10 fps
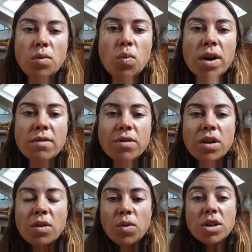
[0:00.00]
one of
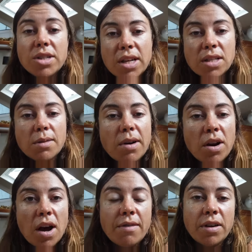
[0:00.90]
the worst things
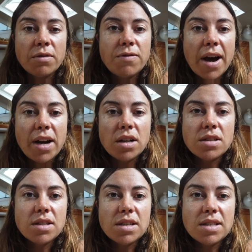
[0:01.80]
about not having
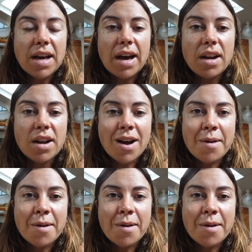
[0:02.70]
fires is that